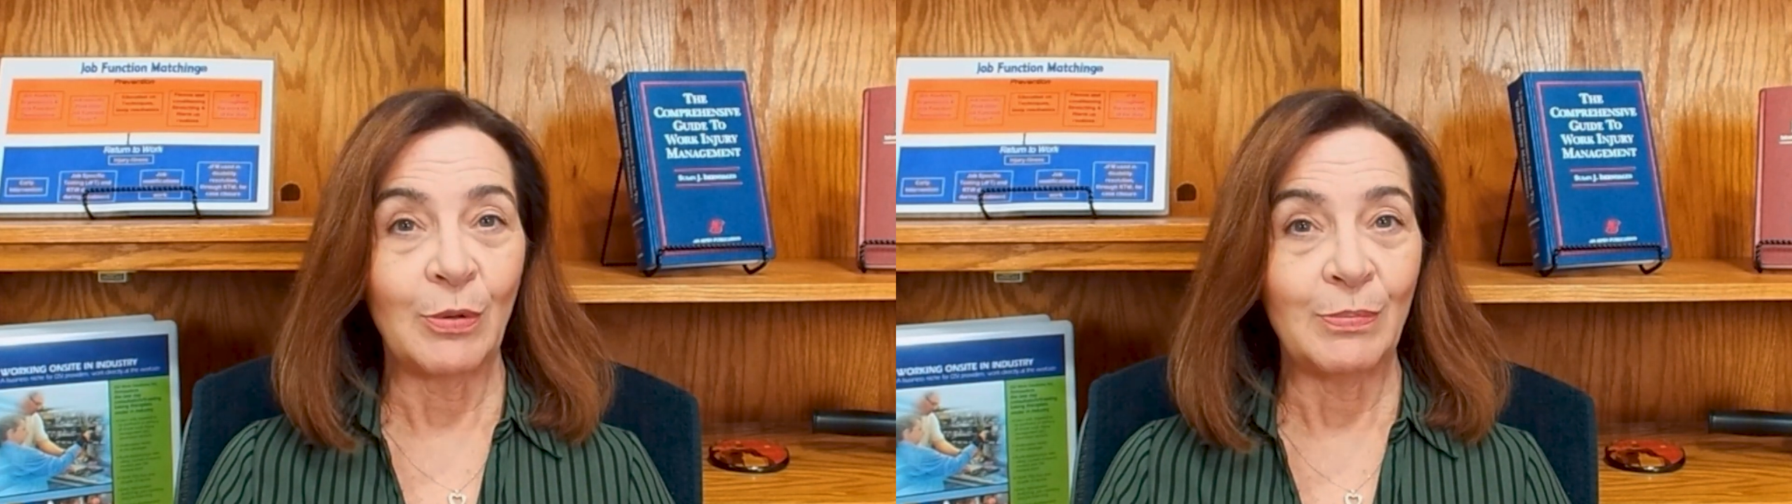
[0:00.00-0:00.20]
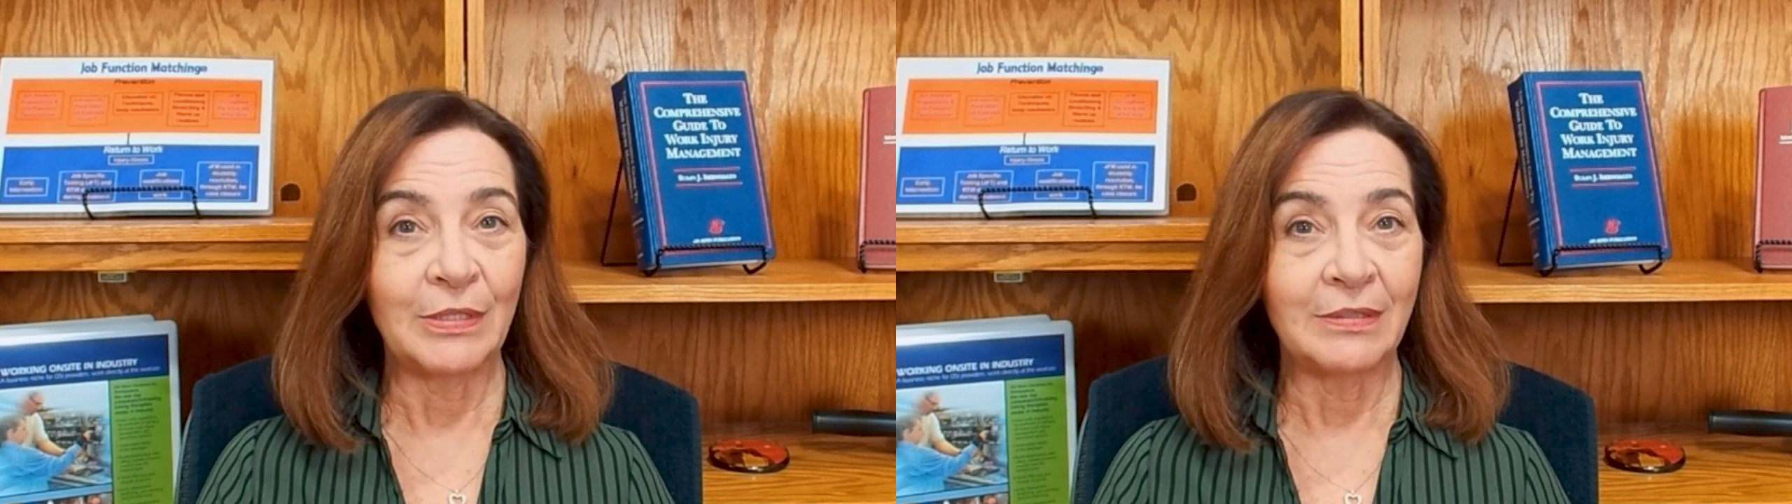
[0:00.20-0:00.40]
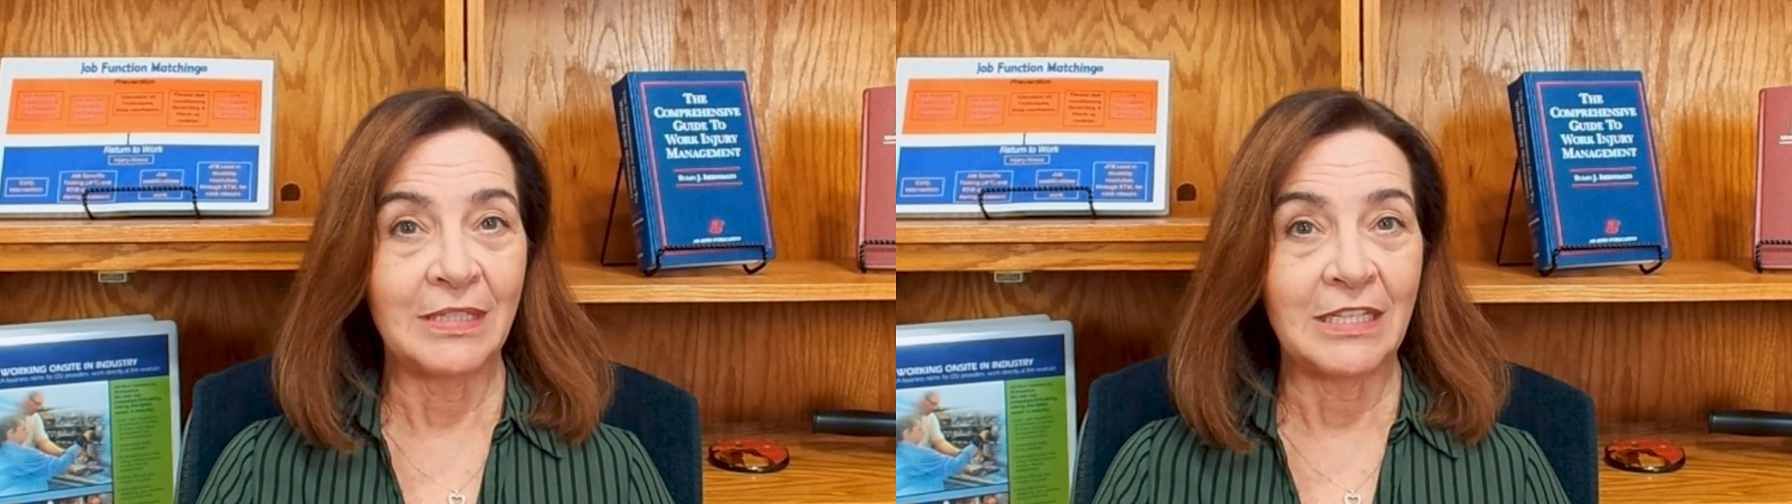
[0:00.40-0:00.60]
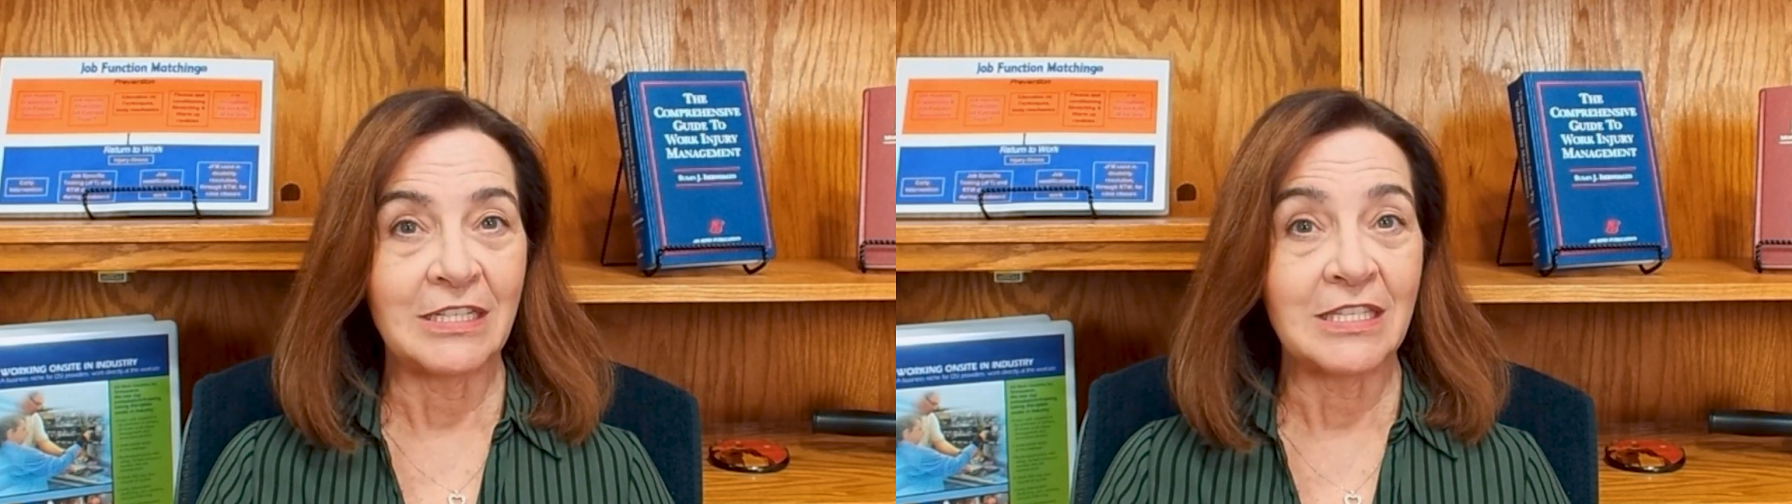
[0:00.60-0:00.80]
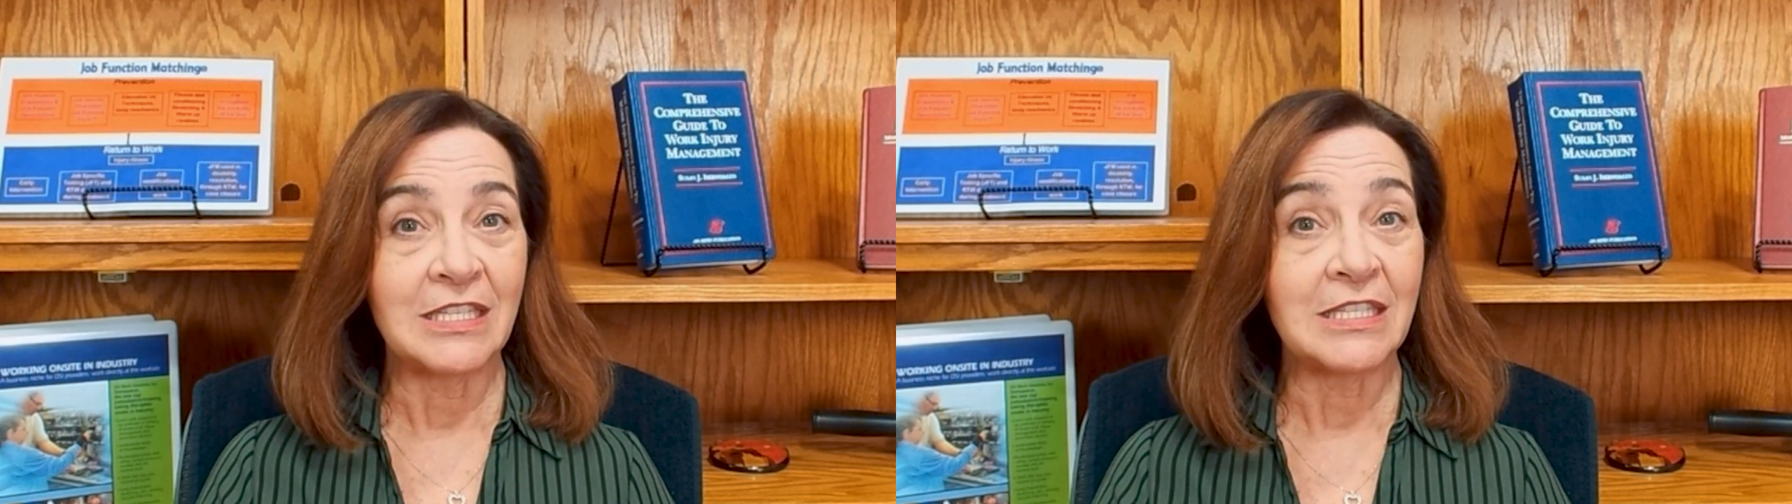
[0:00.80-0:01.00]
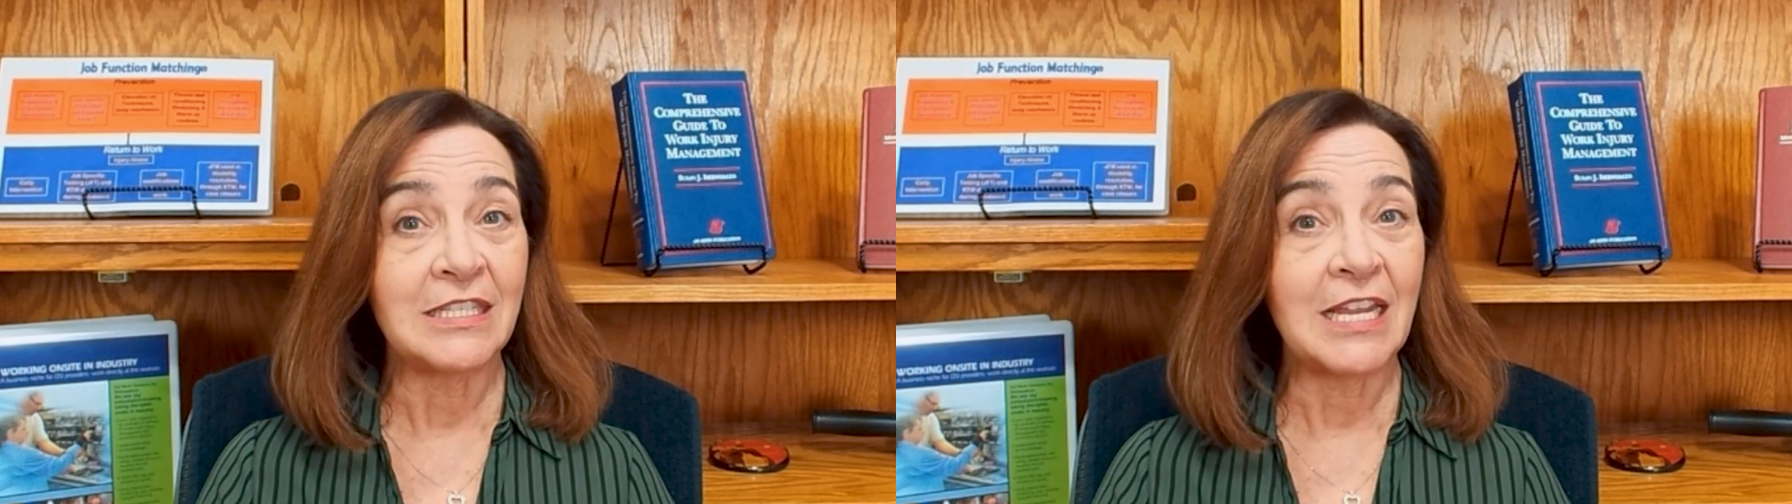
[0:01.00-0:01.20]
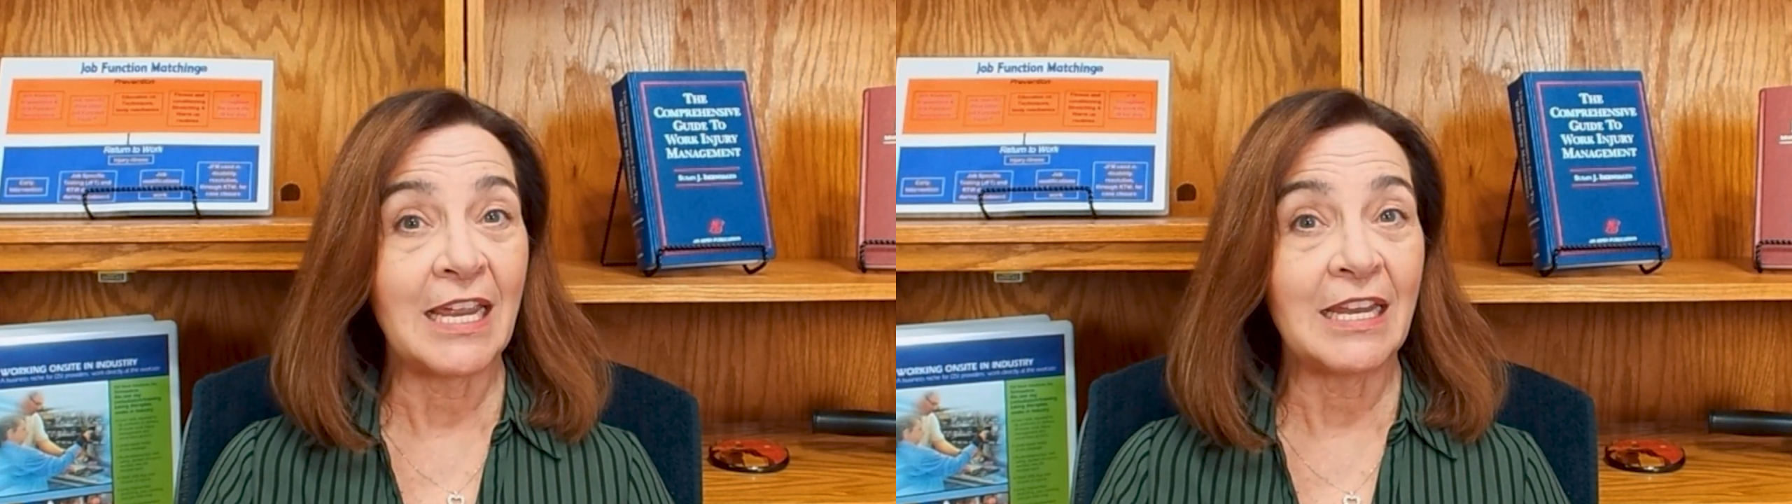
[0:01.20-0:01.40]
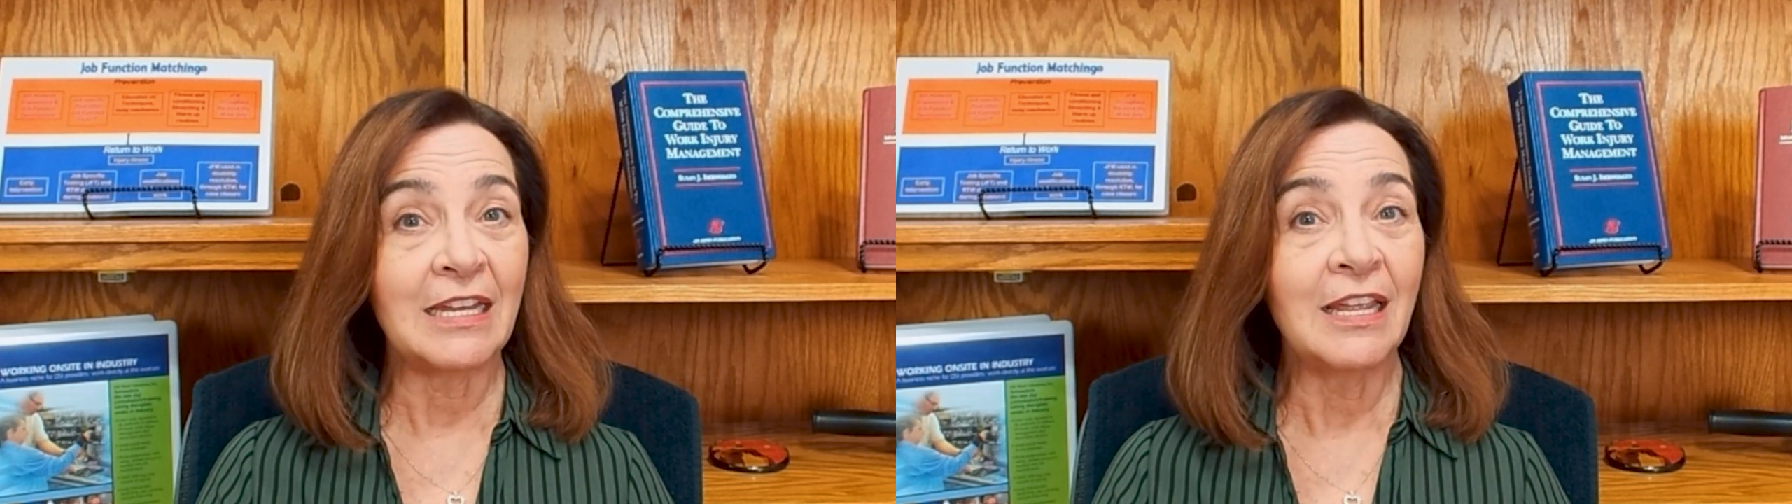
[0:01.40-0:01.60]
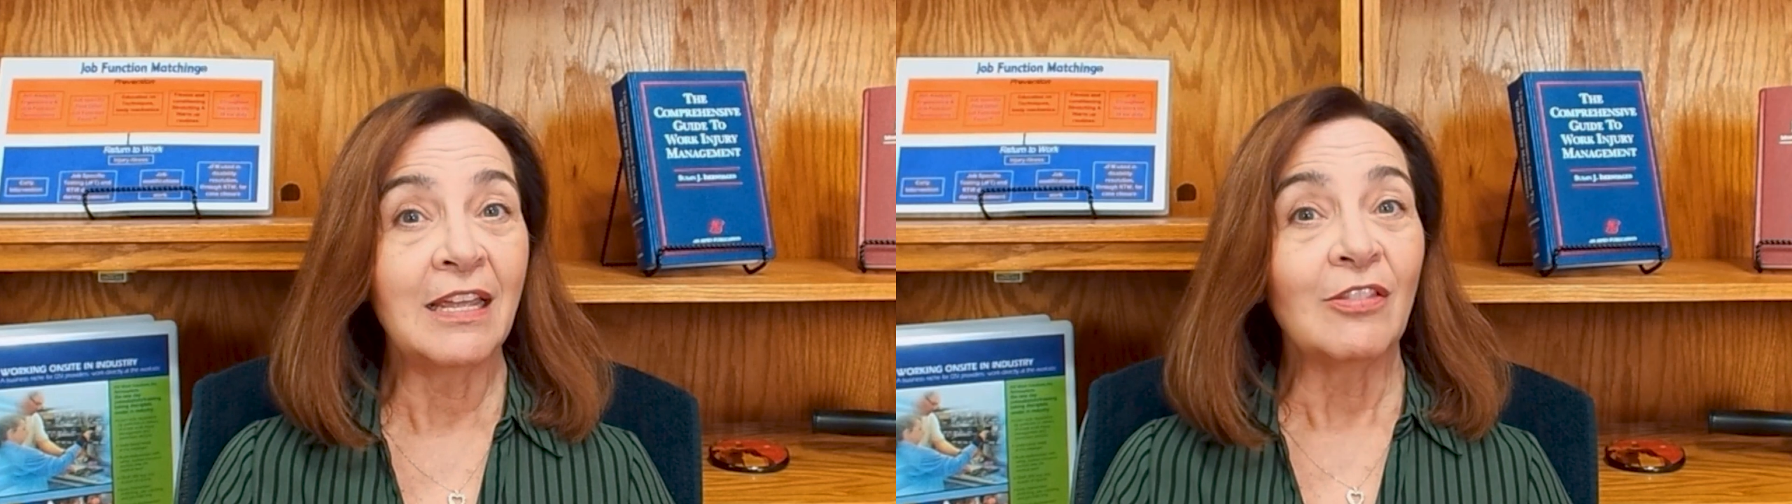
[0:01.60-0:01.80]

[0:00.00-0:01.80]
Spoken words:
ability to sustain